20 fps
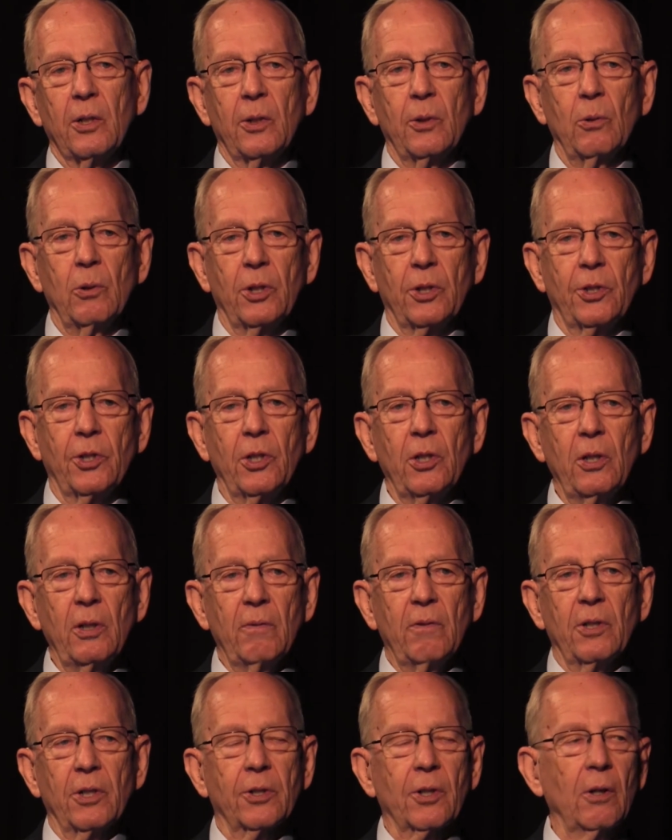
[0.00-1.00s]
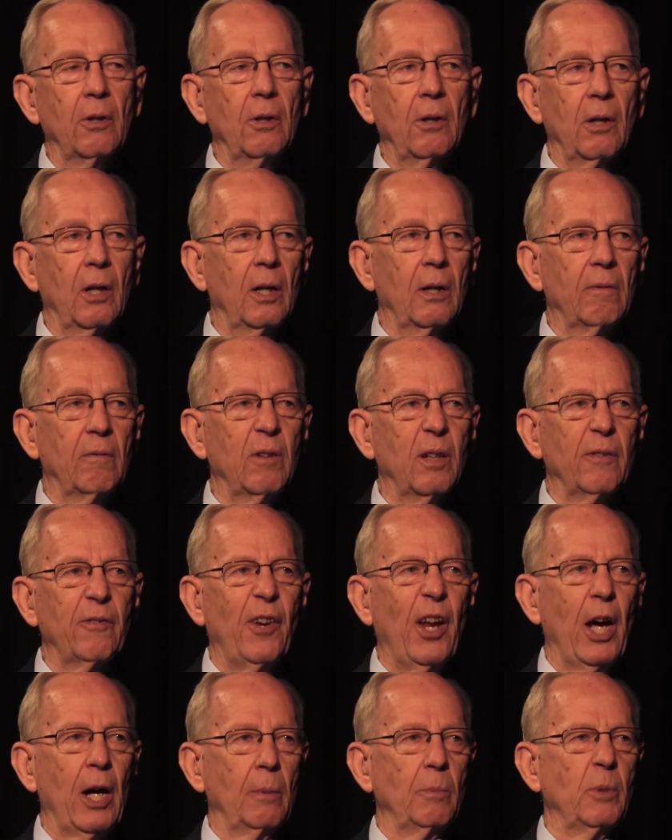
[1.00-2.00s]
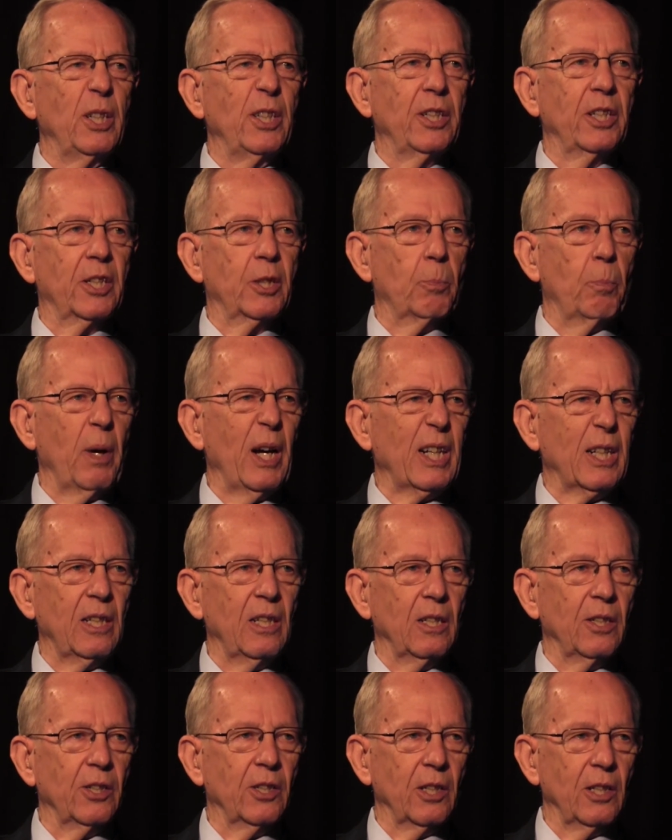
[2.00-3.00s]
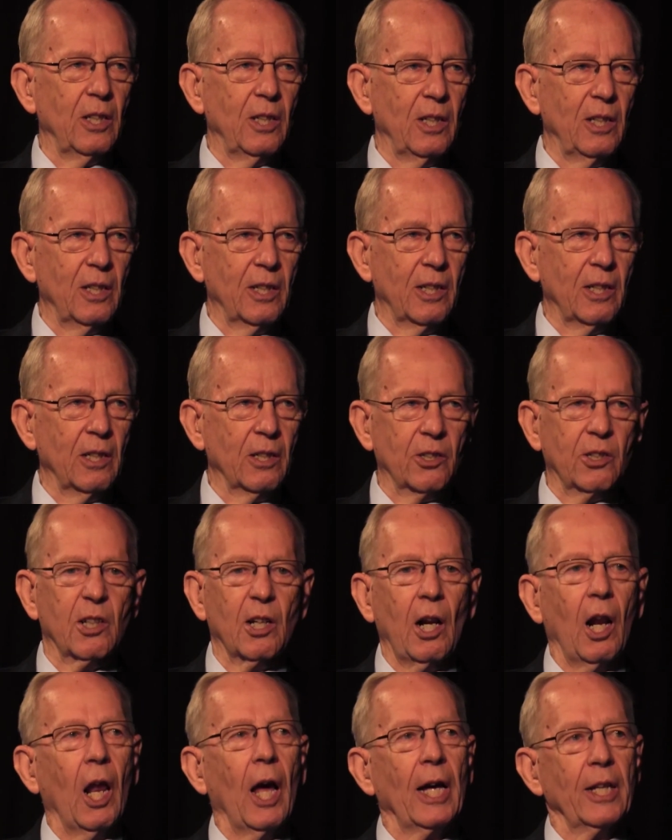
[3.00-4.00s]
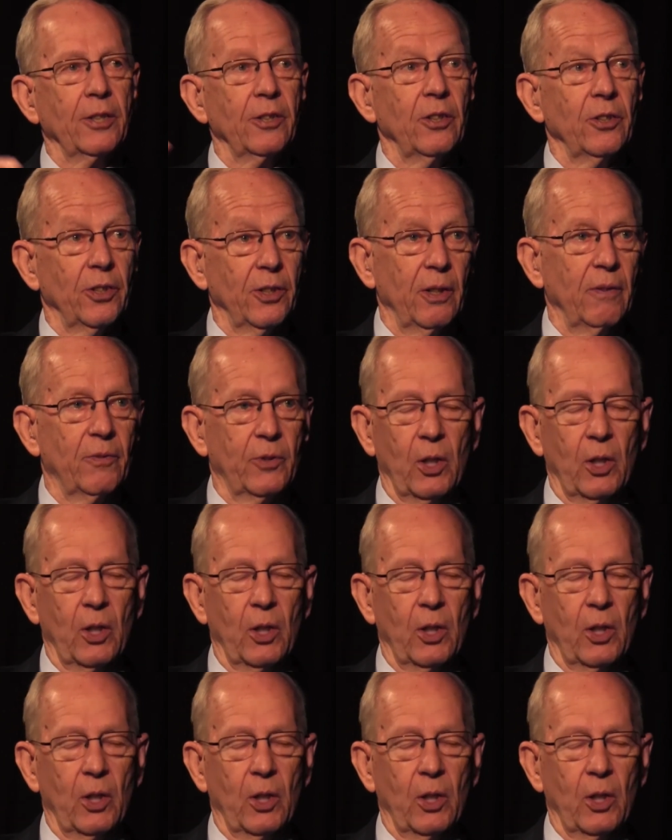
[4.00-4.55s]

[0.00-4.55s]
to achieve a certain level of damage expectancy against classes of